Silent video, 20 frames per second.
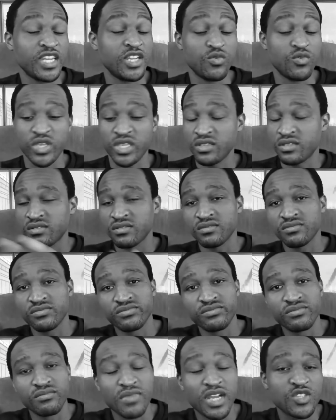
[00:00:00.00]
Anyway,
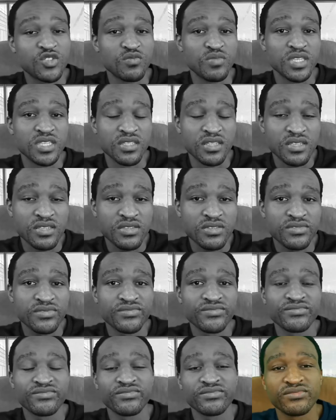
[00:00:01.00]
back to business.
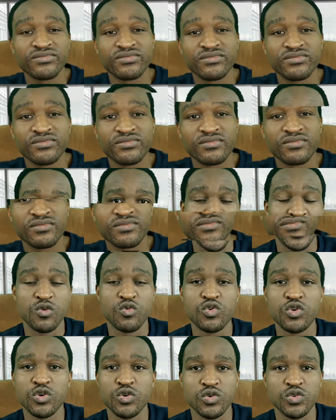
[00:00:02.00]
I mean,
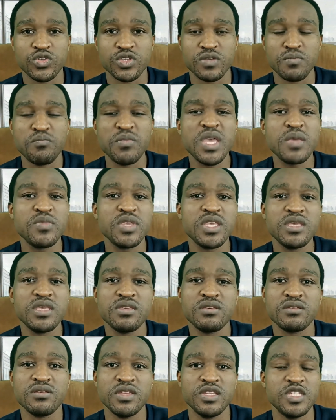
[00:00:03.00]
who knows?
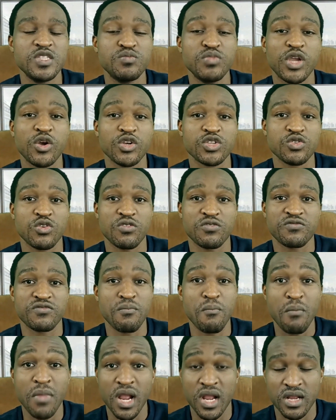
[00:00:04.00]
Maybe it is because
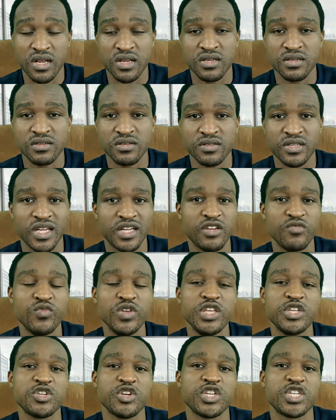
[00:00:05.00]
of Mark that the
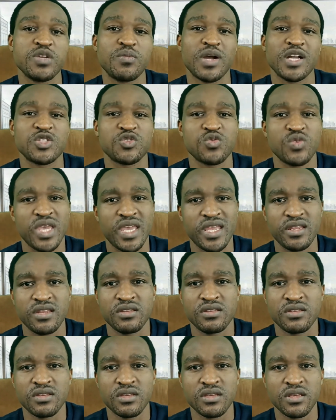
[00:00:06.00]
relationship had to end.